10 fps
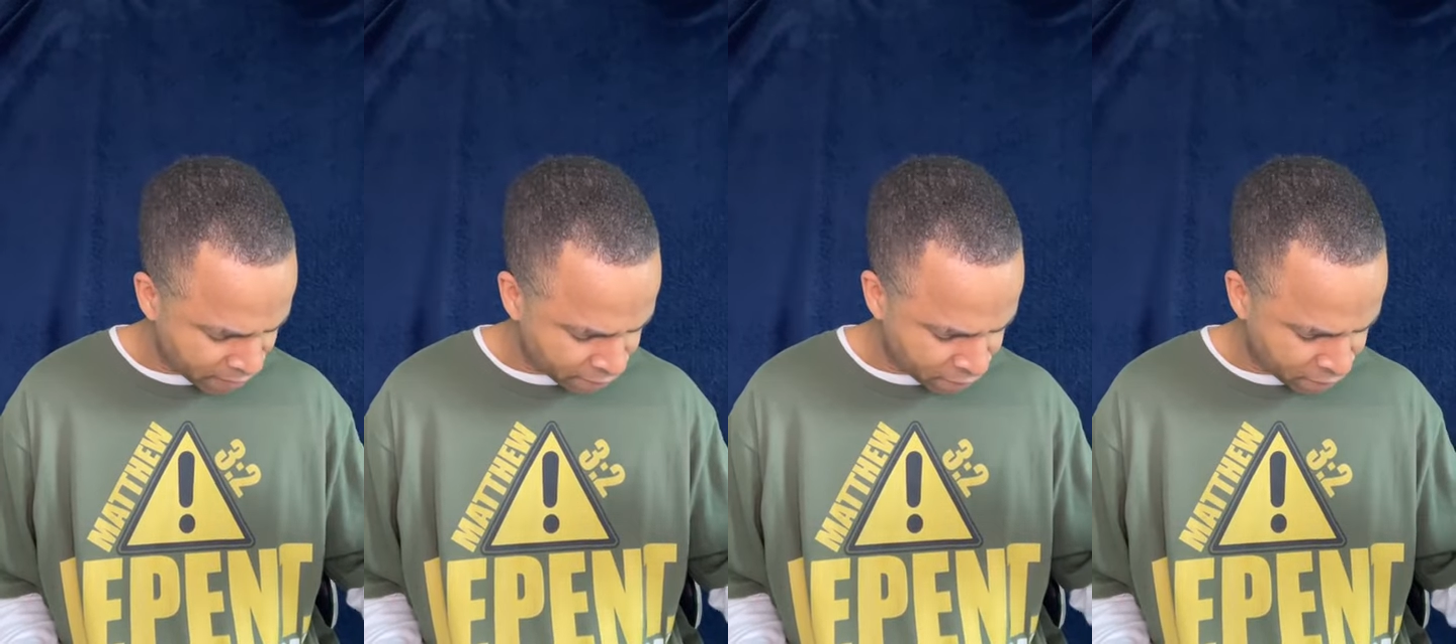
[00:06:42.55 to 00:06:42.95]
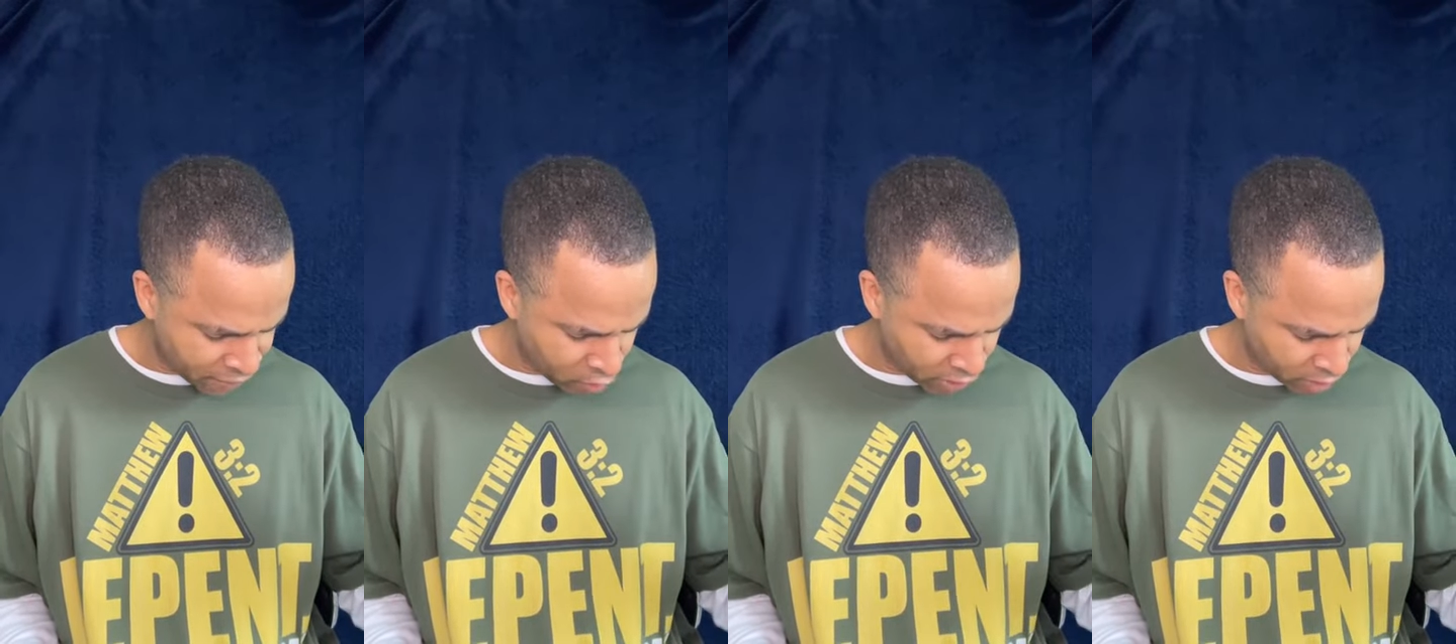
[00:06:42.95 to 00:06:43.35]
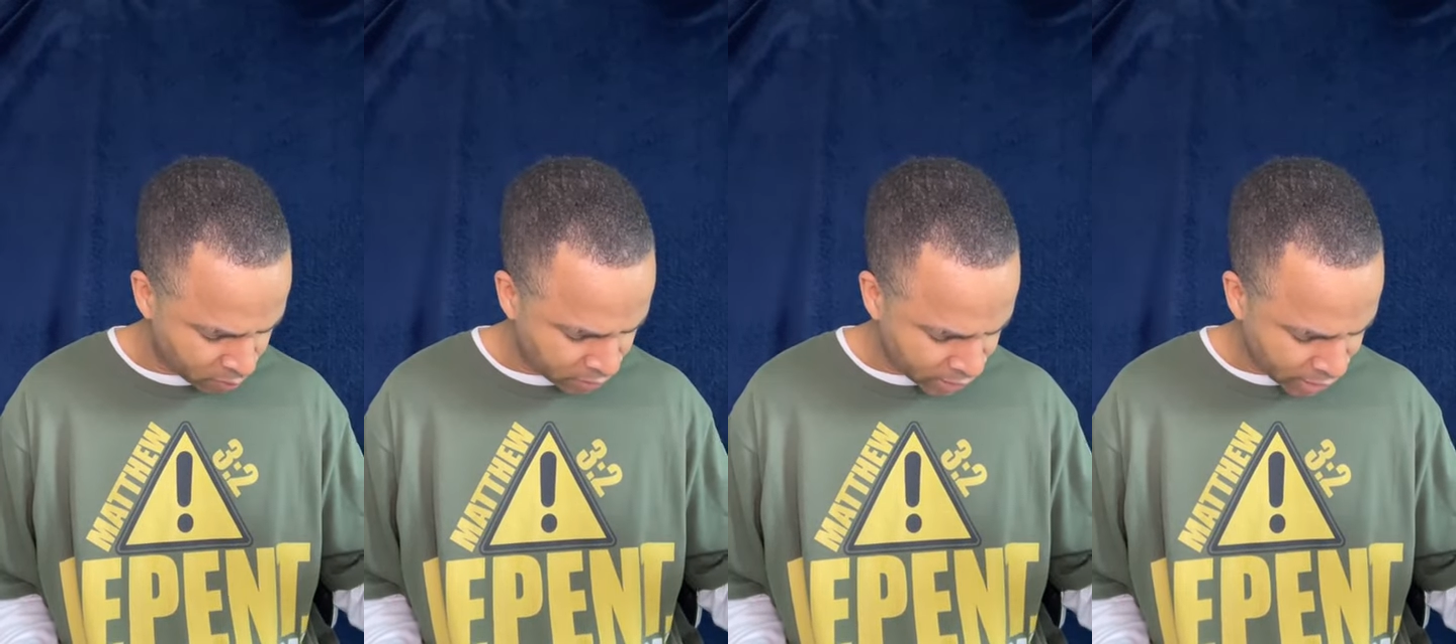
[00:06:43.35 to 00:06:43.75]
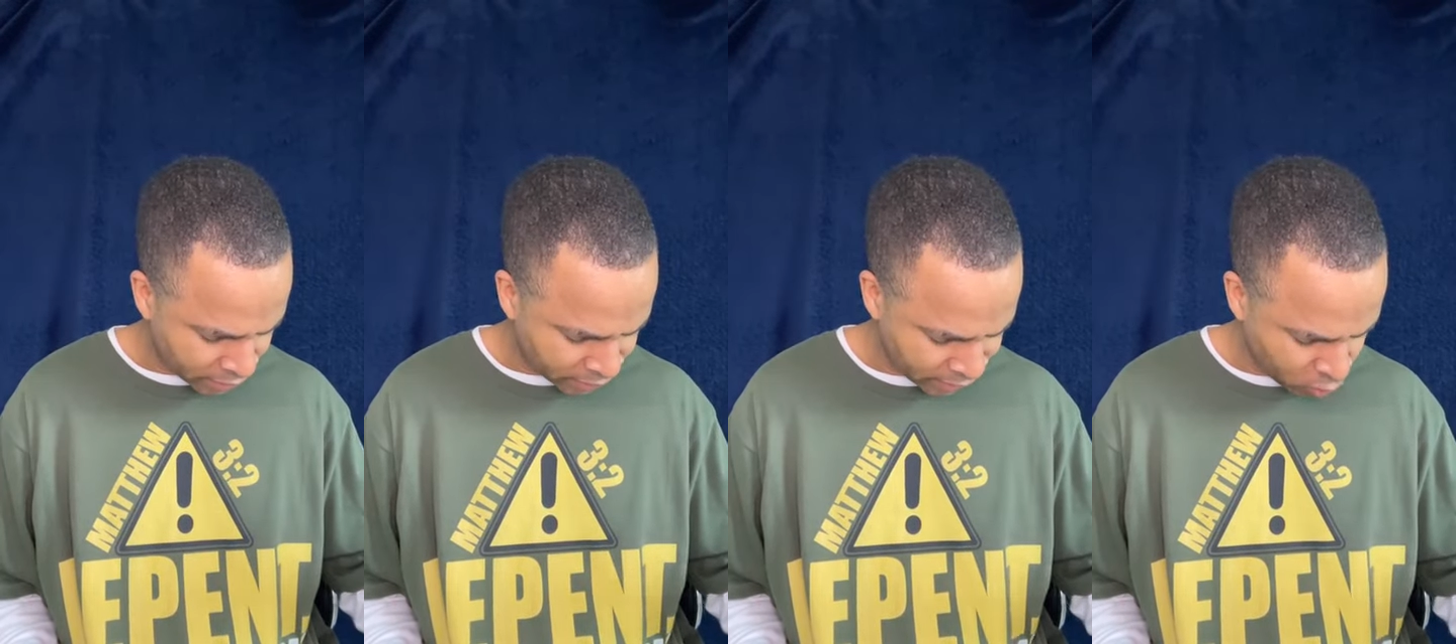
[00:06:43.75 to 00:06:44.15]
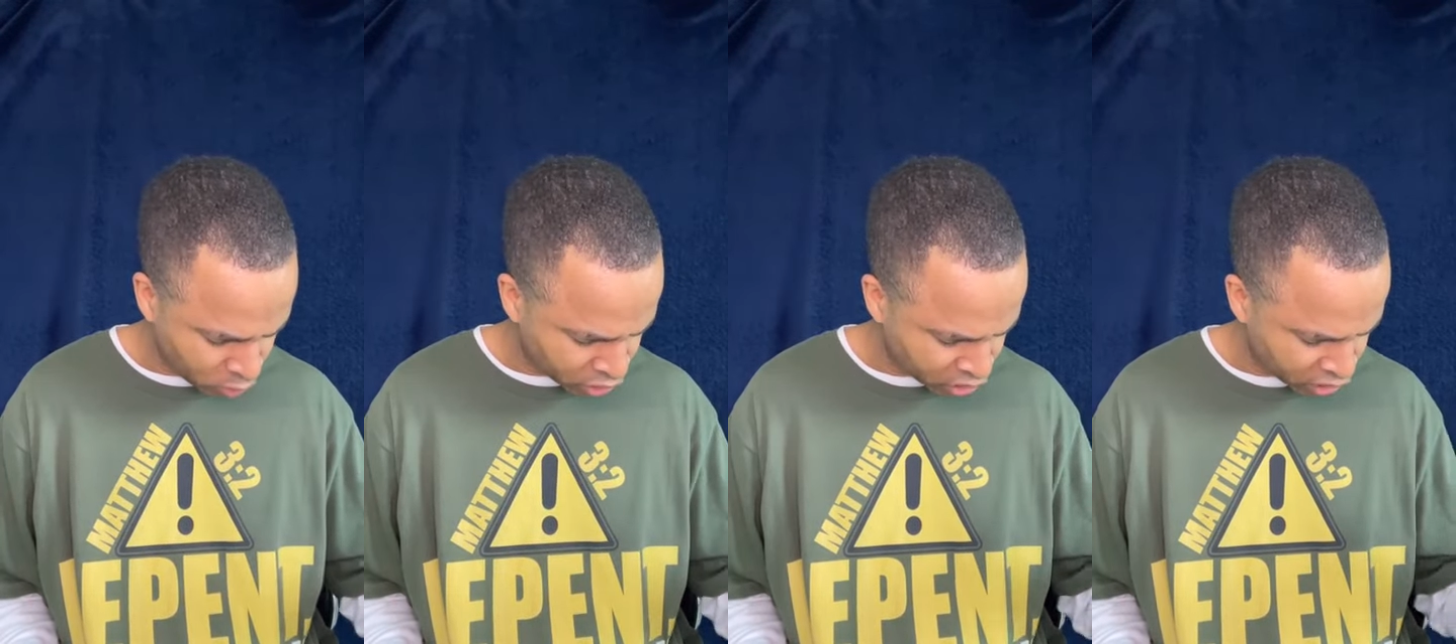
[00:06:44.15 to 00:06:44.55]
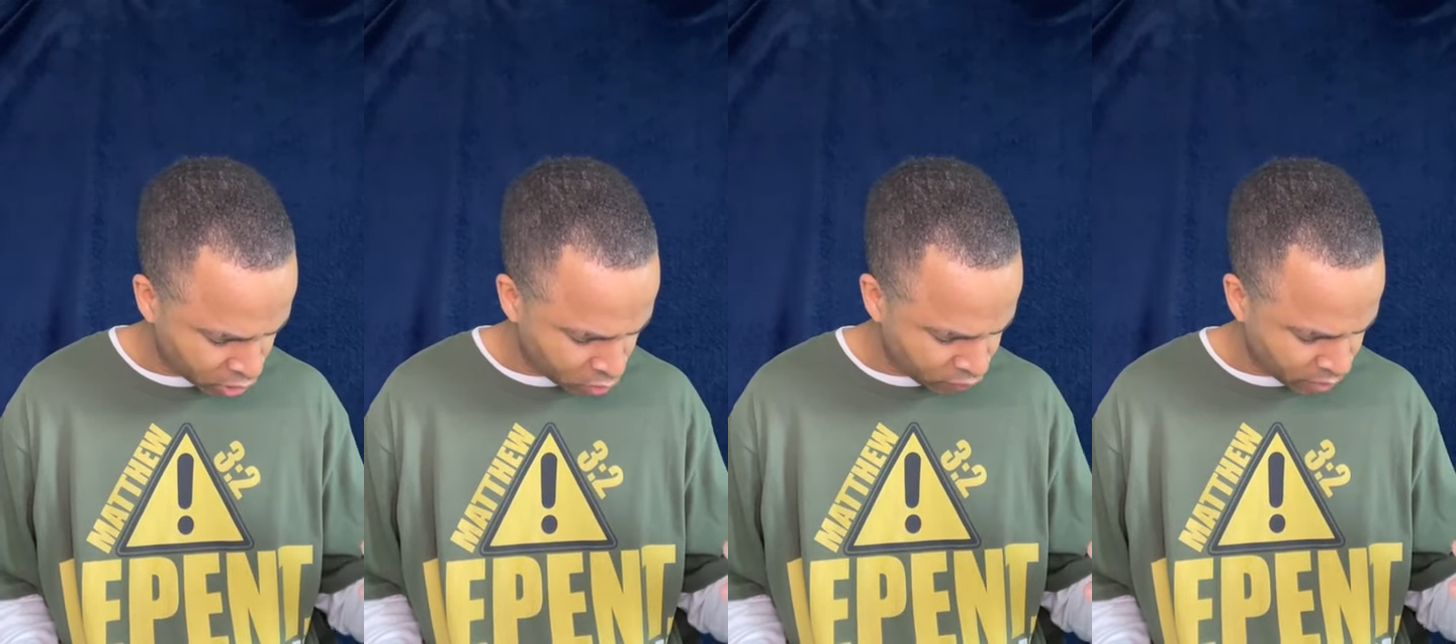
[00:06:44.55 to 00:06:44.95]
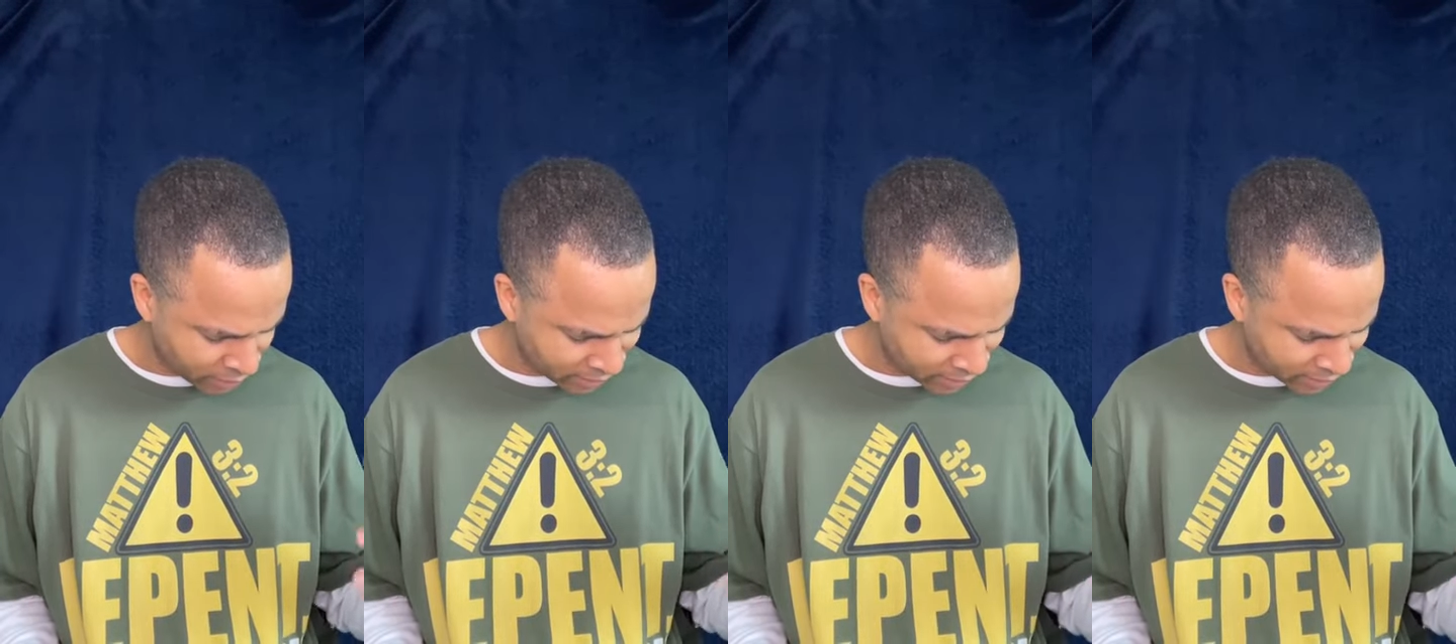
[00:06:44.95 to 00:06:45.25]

fear him, and he will show them his